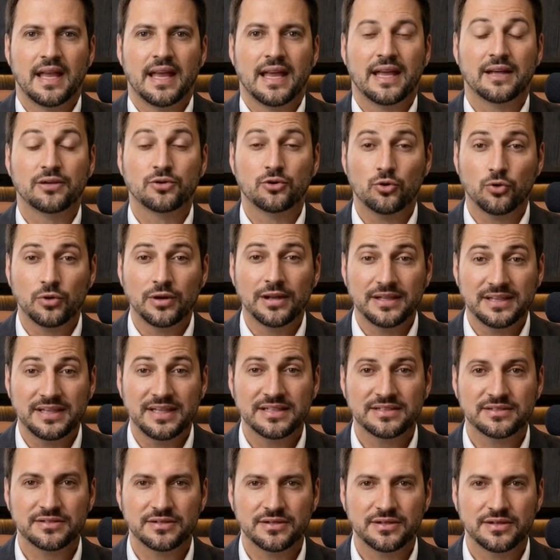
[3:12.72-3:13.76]
ignoring
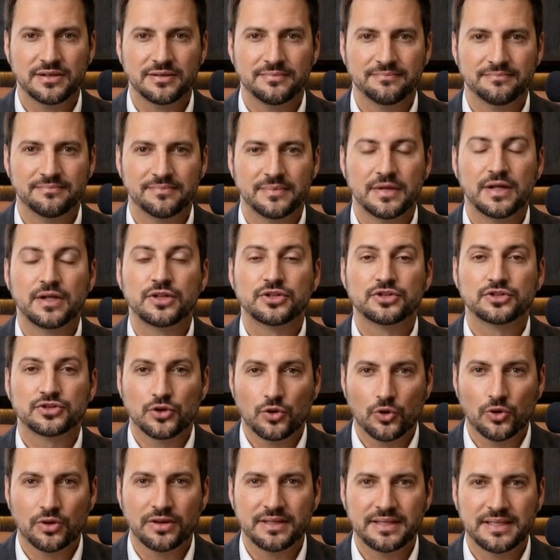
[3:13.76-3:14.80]
lease term.
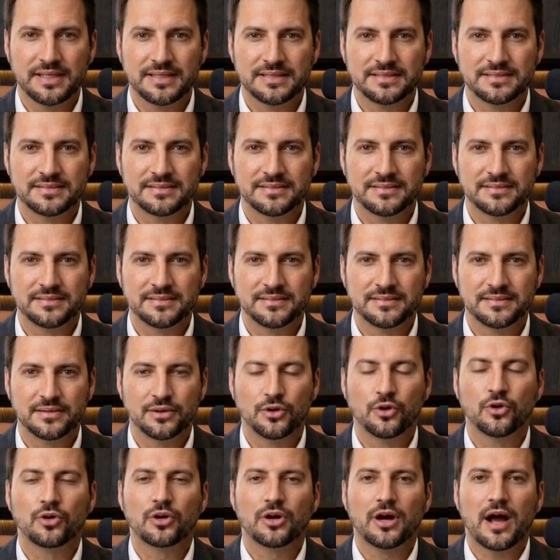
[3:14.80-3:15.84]
Short lease,
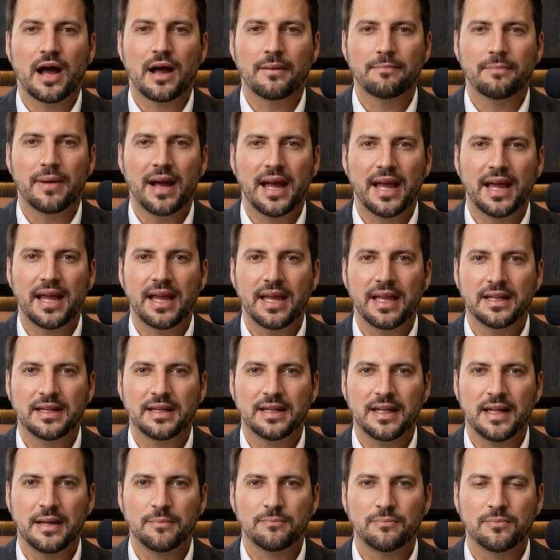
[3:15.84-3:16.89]
you're not buying
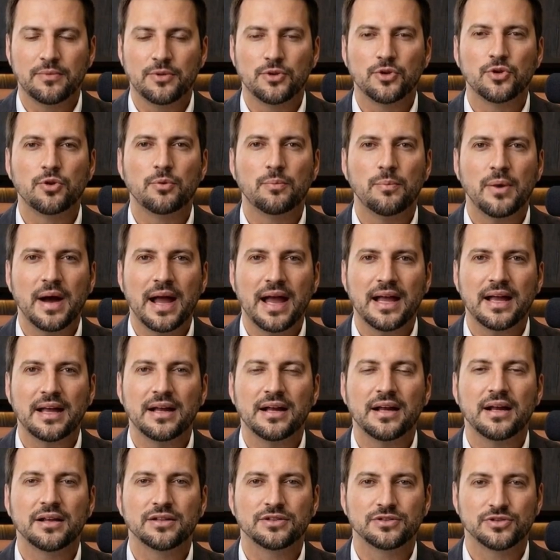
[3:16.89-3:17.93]
income. You're buying
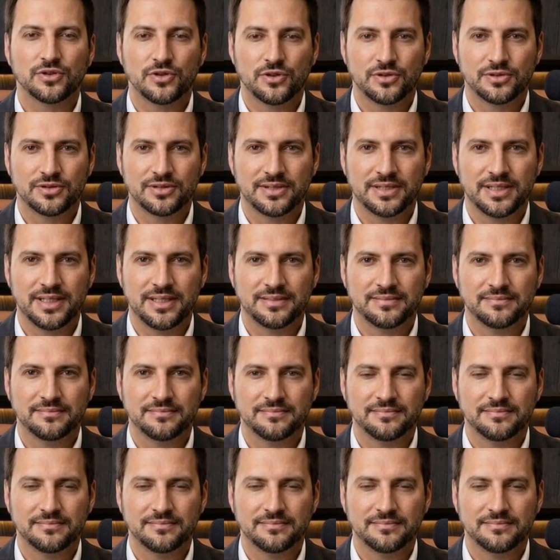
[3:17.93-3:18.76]
uncertainty.